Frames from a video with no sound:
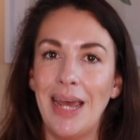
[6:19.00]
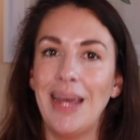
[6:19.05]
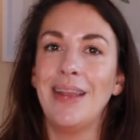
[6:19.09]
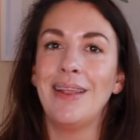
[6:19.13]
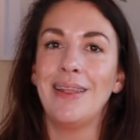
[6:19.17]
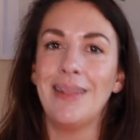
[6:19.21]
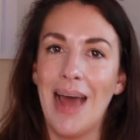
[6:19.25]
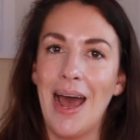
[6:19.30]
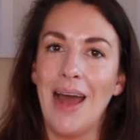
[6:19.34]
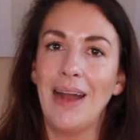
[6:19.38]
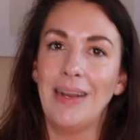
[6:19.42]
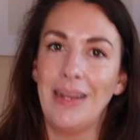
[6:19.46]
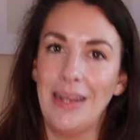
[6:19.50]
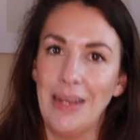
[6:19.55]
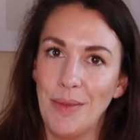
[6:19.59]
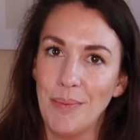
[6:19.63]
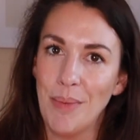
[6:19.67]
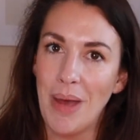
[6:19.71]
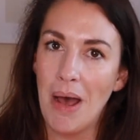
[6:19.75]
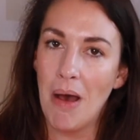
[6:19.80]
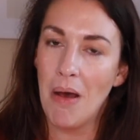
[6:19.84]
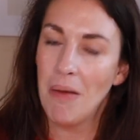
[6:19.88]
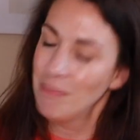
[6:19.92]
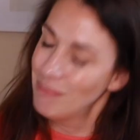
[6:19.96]
in that
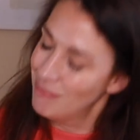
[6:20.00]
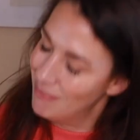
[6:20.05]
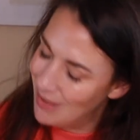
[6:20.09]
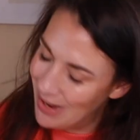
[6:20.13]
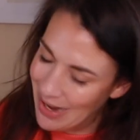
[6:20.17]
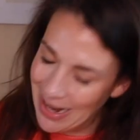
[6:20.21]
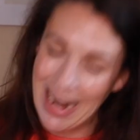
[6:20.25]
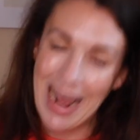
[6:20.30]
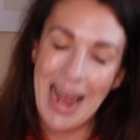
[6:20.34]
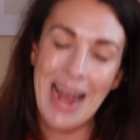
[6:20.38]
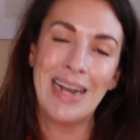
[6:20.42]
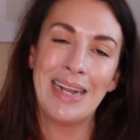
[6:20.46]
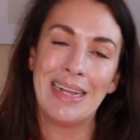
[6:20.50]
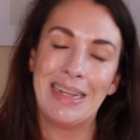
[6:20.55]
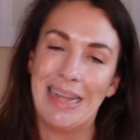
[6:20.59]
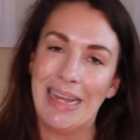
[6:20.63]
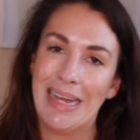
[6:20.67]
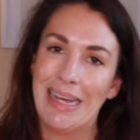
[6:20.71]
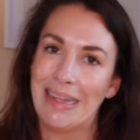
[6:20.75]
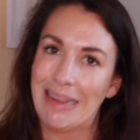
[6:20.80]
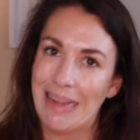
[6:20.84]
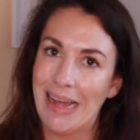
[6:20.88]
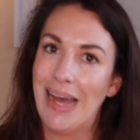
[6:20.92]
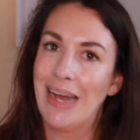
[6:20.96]
email. And I don't
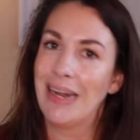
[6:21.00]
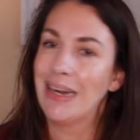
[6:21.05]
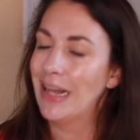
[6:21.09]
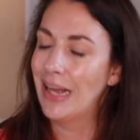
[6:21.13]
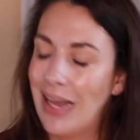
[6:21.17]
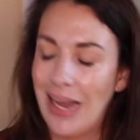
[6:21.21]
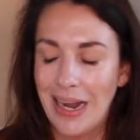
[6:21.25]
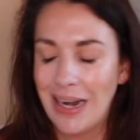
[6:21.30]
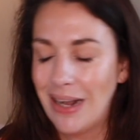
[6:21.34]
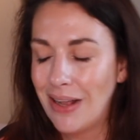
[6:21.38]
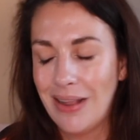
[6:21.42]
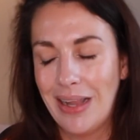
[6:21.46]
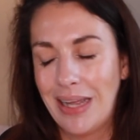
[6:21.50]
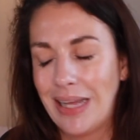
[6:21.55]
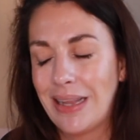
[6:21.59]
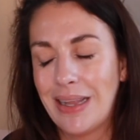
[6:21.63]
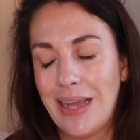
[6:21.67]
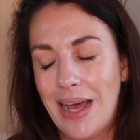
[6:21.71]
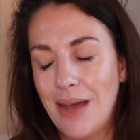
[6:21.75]
like that. I don't like